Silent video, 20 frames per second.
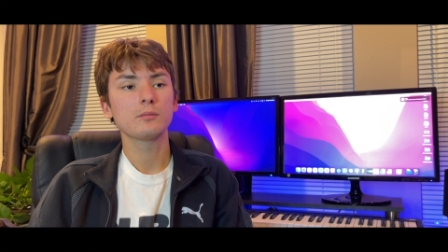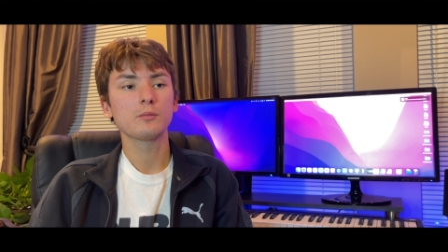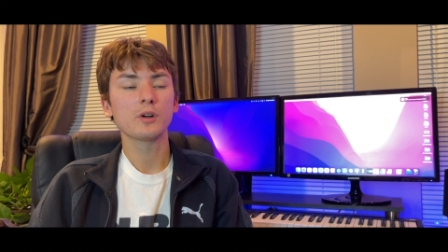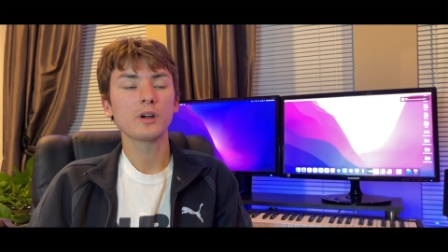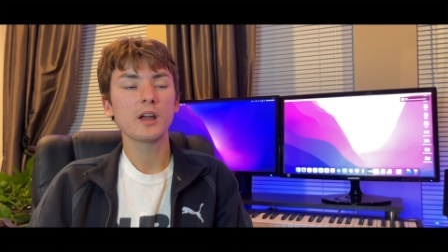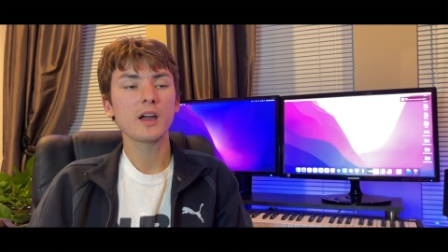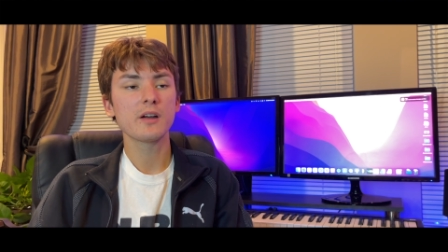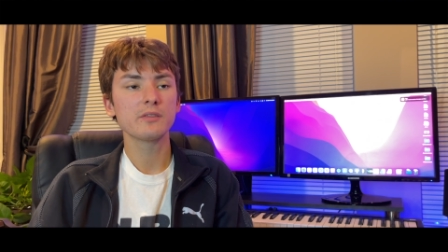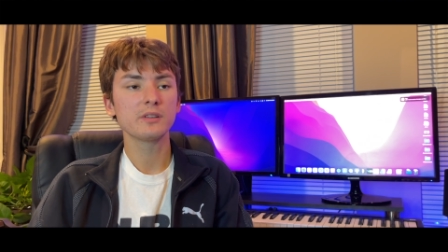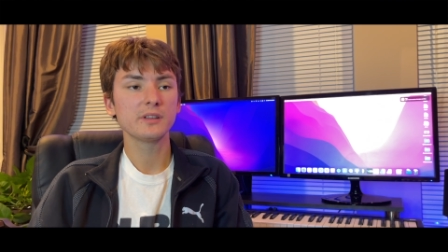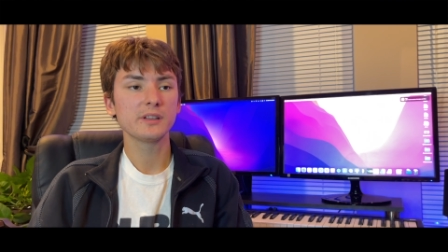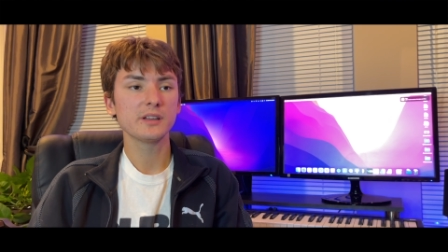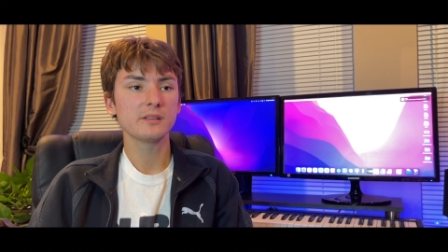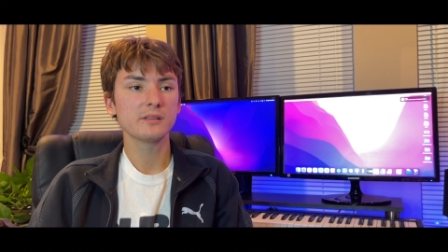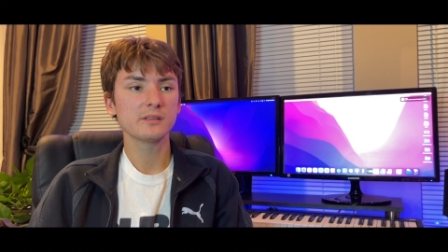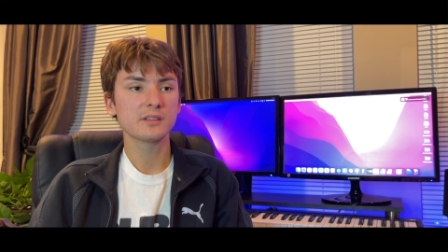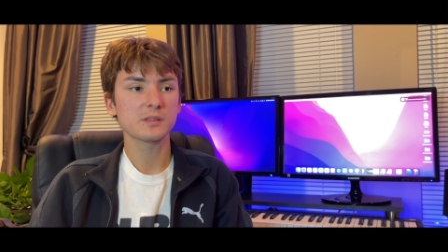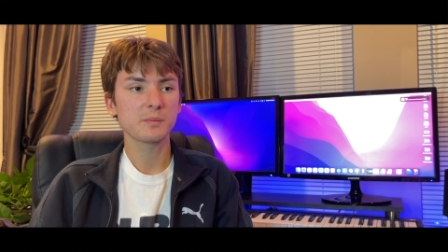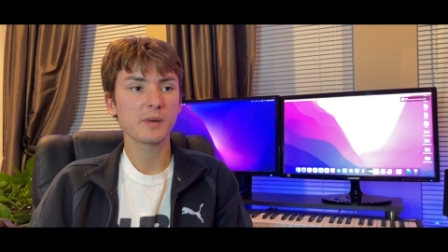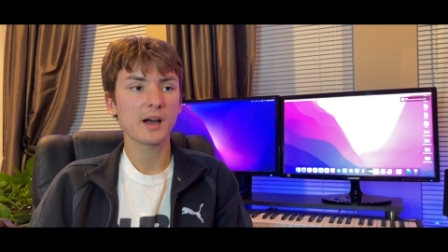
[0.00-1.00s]
were heavily
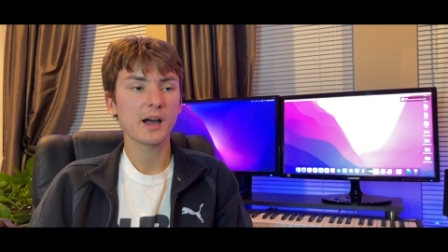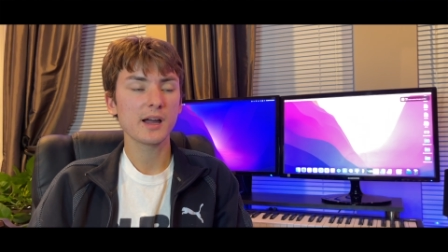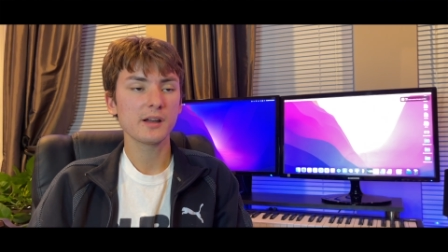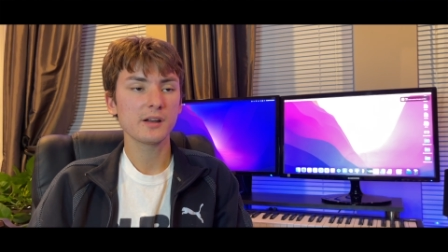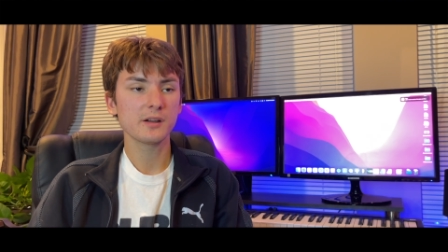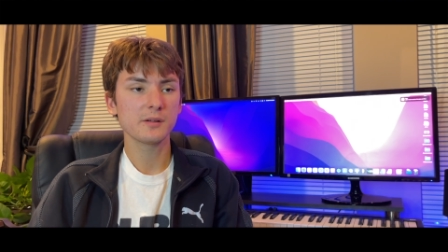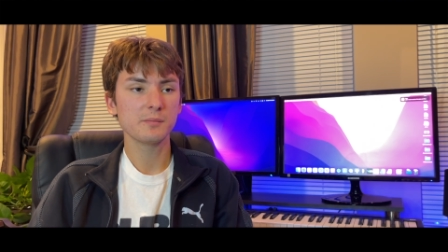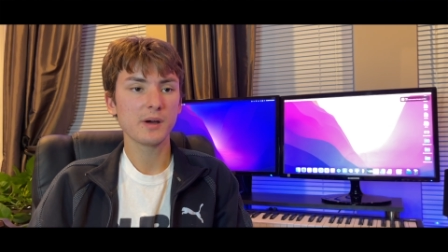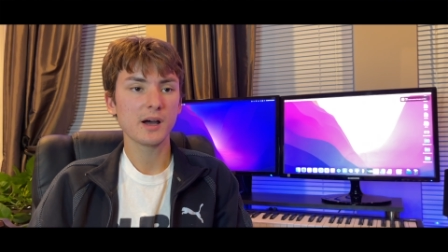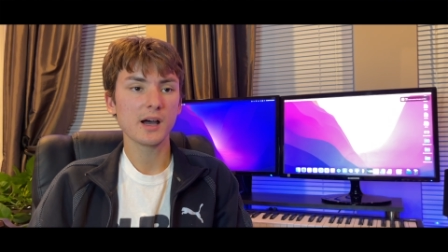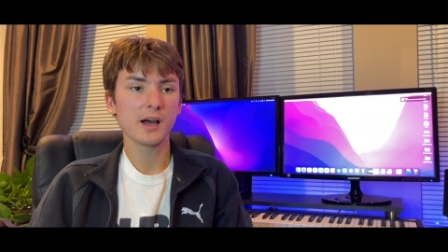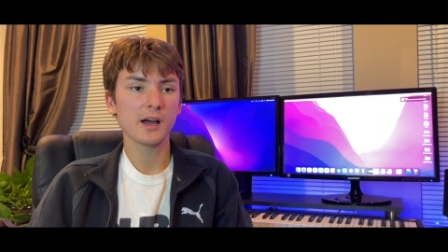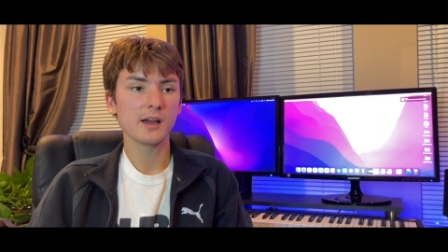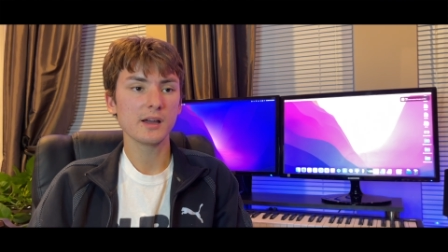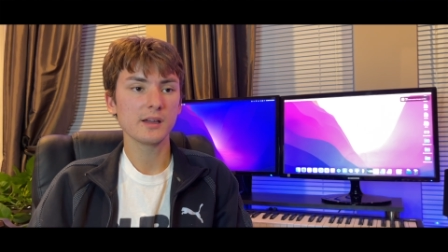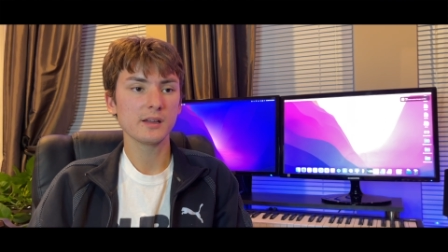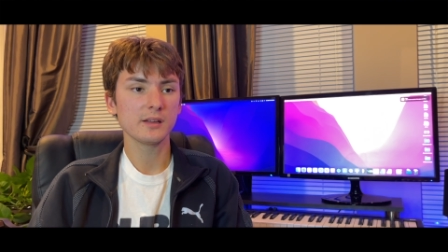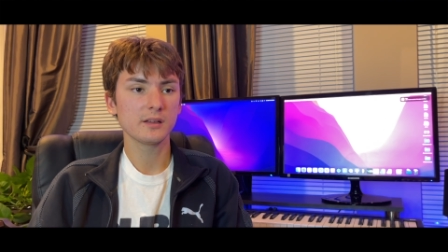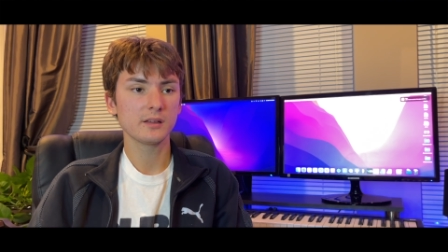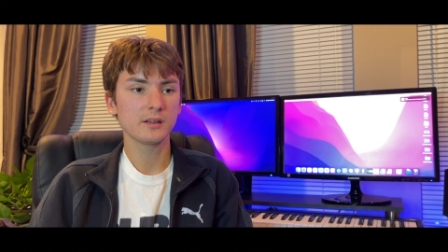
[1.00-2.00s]
inspired
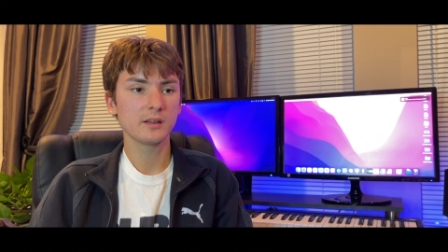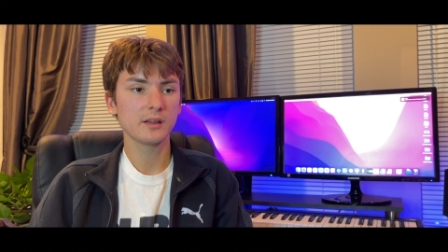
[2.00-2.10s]
by